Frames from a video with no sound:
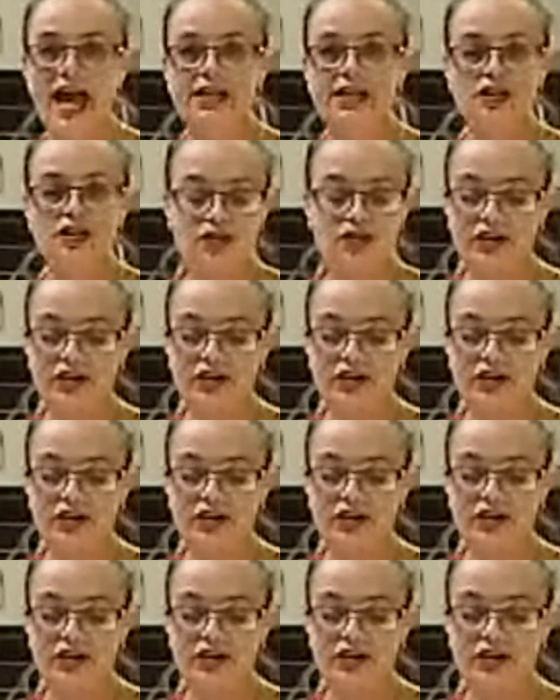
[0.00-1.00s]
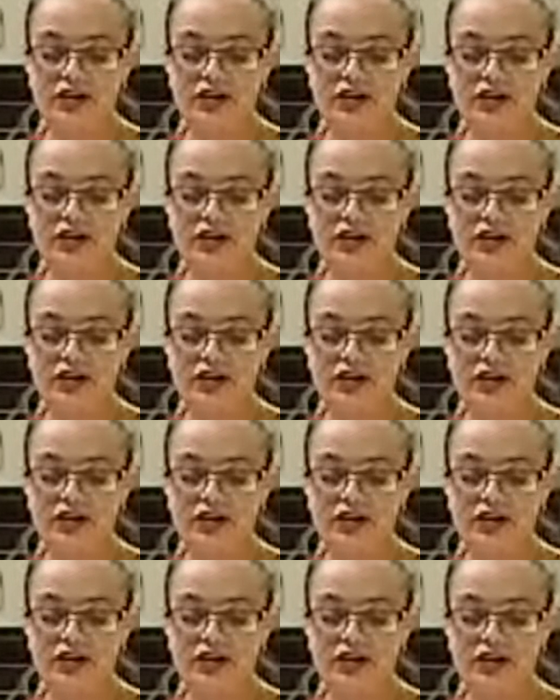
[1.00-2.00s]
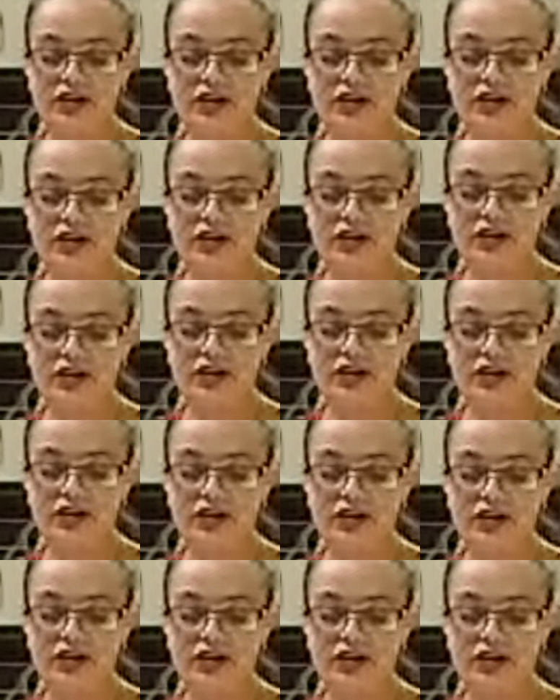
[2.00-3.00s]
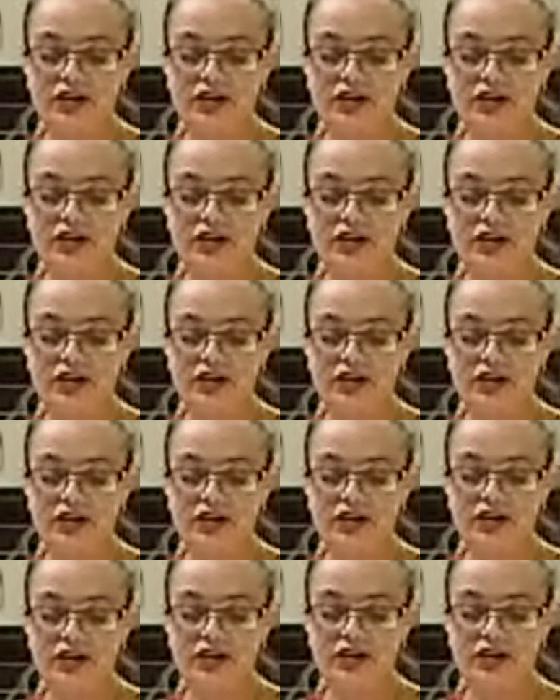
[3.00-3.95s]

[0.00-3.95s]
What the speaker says: and you can poach them that way in your saute pan.